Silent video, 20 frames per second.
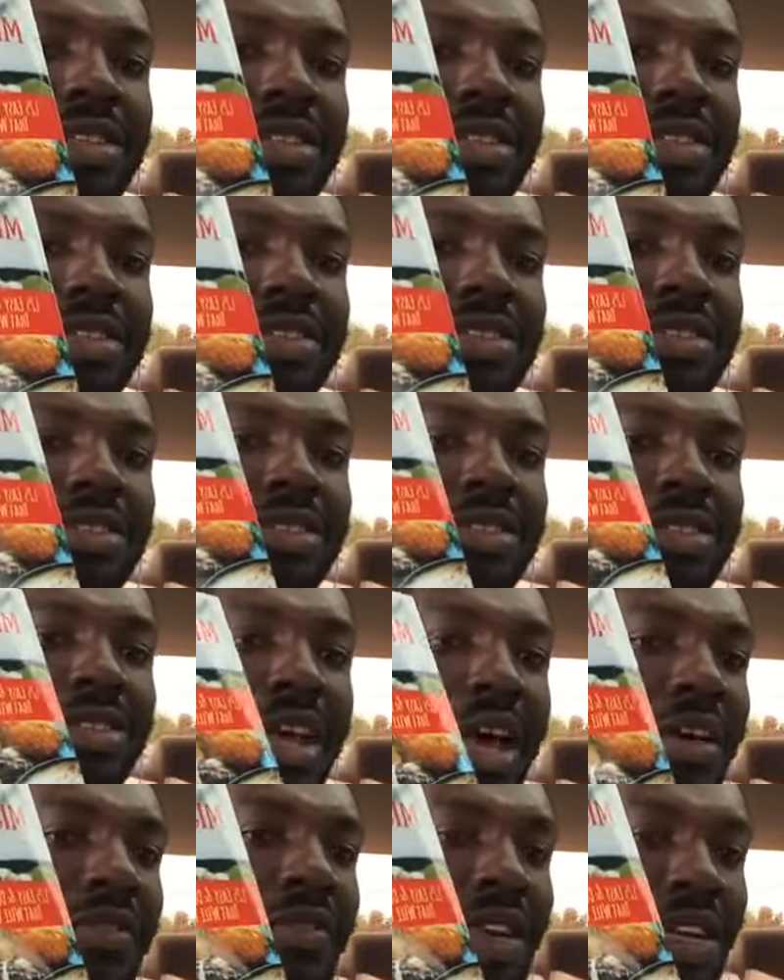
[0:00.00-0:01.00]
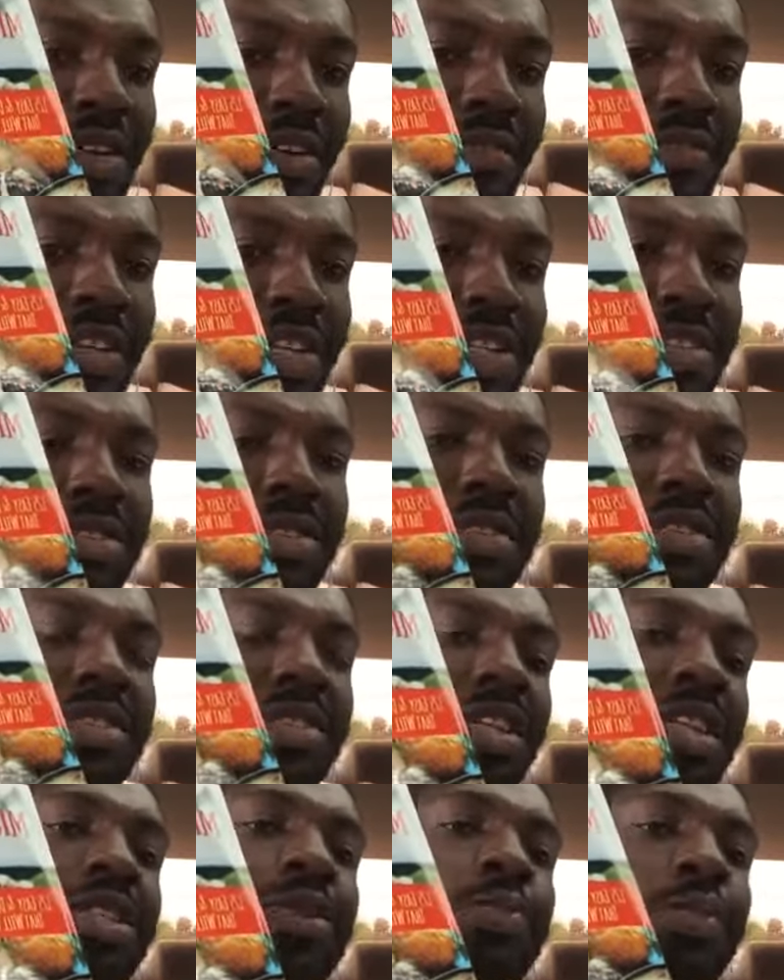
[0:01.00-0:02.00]
7 of these, or
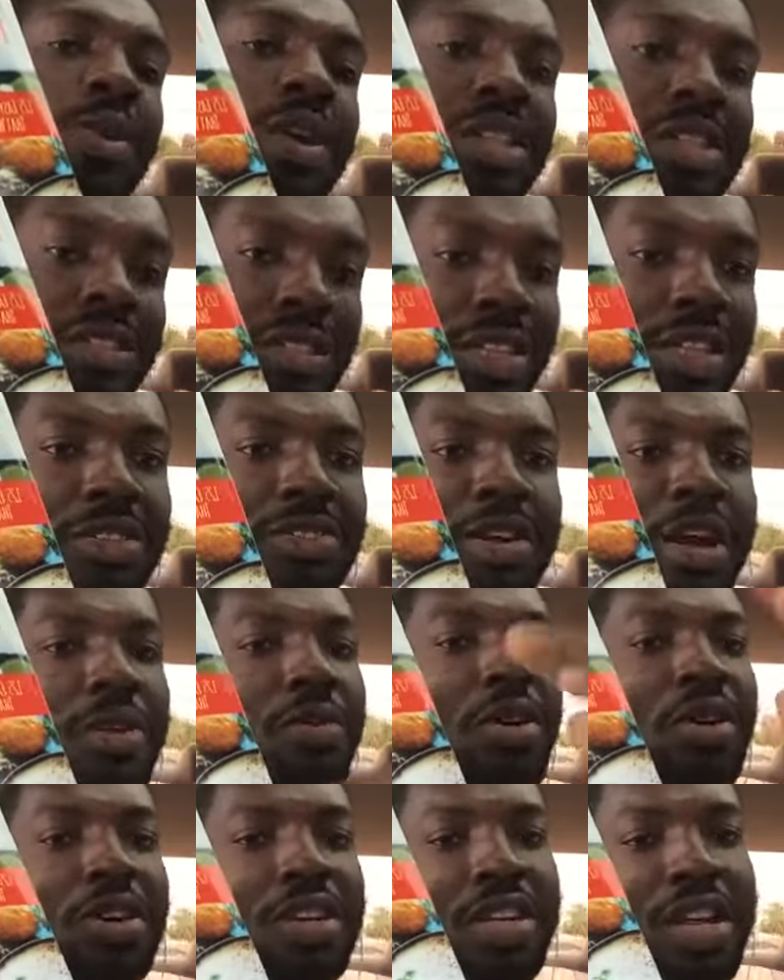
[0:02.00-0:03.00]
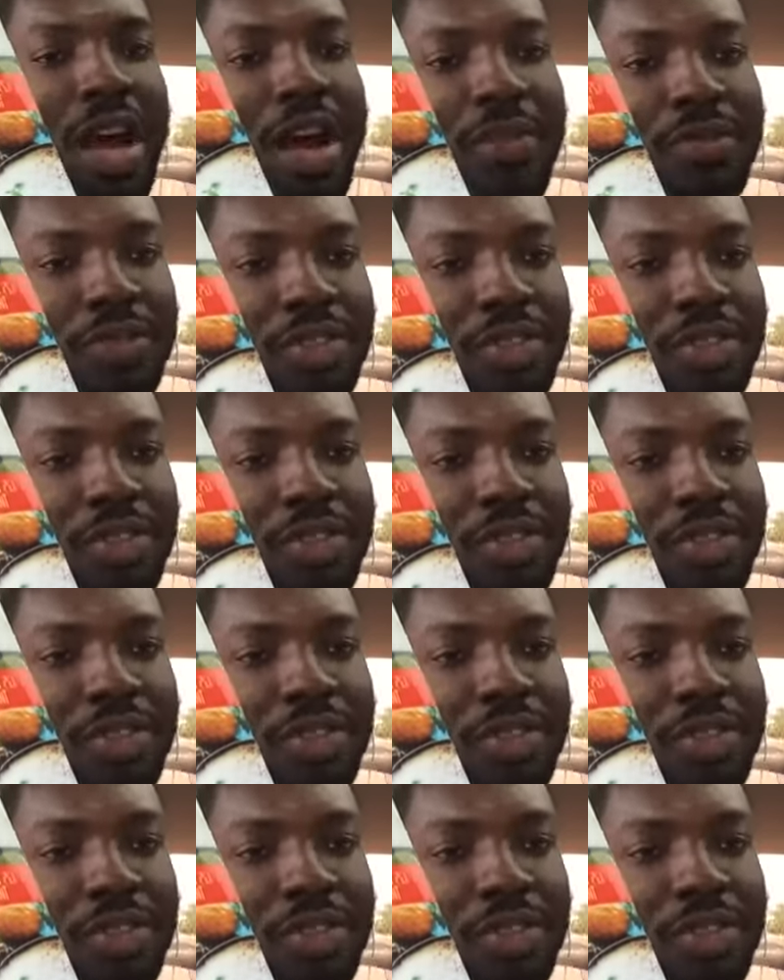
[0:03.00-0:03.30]
6.6. I wrote it off to